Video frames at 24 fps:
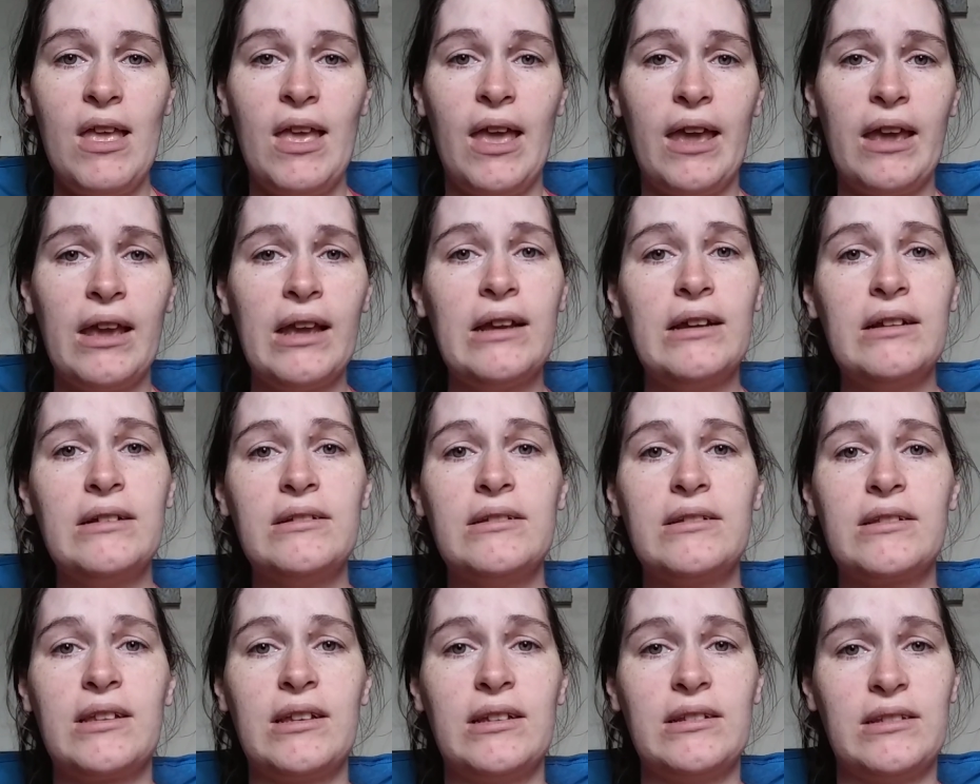and
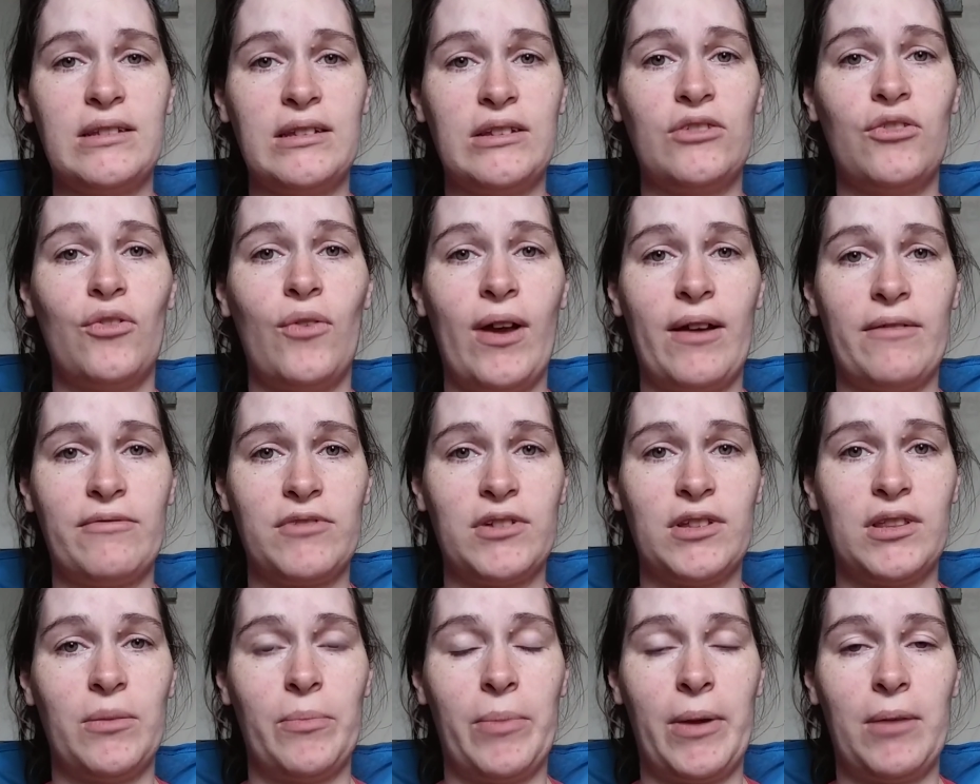continue
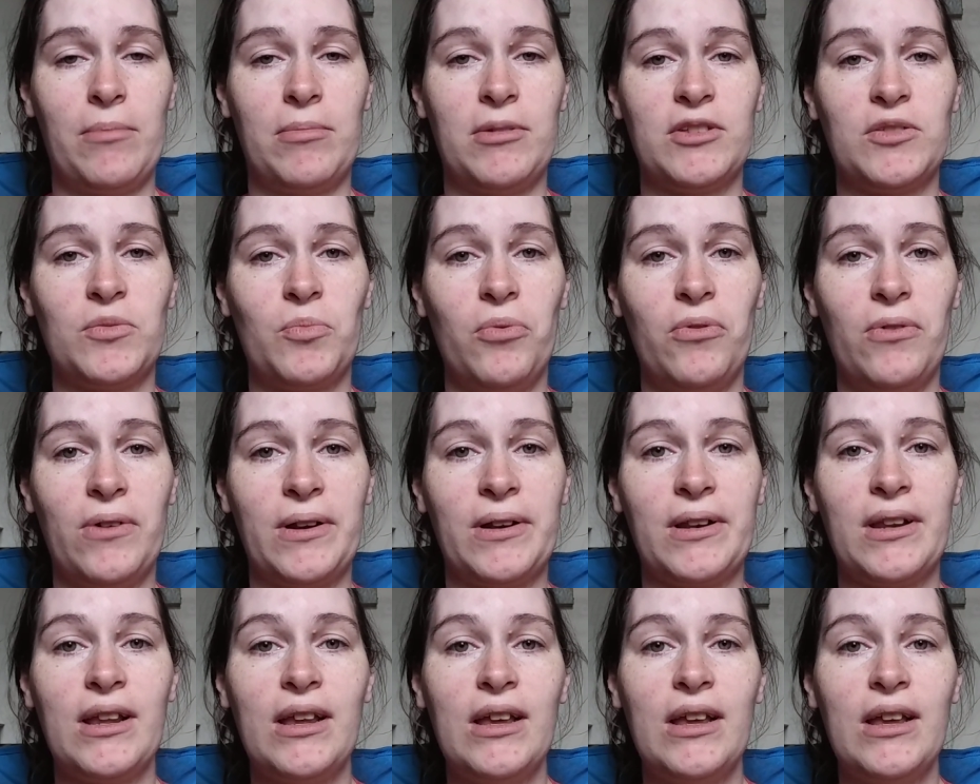after the baby's born.